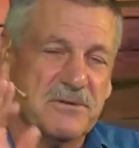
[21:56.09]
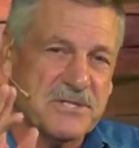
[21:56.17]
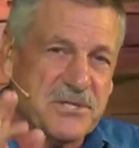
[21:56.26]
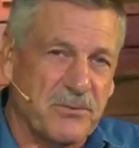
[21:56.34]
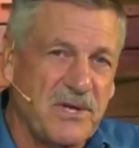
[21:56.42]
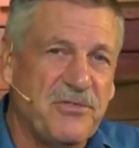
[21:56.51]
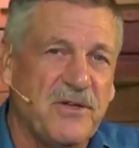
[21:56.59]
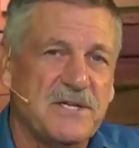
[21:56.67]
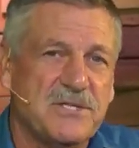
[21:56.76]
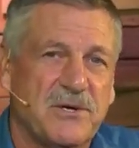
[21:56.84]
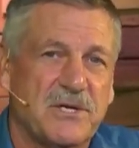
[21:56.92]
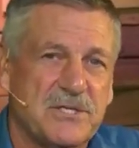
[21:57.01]
there's three
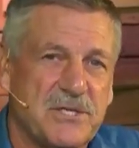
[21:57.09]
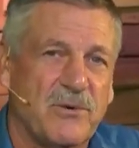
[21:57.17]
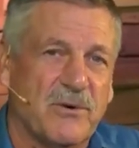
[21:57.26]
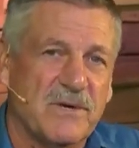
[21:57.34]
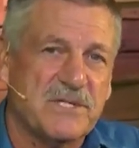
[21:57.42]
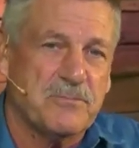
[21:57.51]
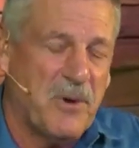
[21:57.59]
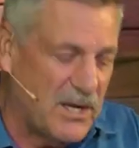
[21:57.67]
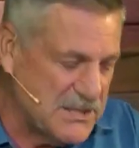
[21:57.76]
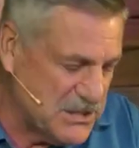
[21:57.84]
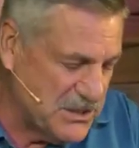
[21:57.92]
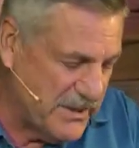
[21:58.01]
things you can do in
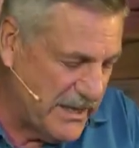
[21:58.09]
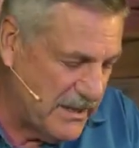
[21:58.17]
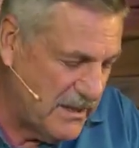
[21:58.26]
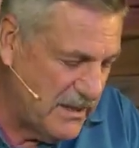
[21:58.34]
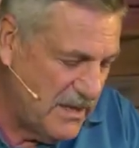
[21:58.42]
response to it.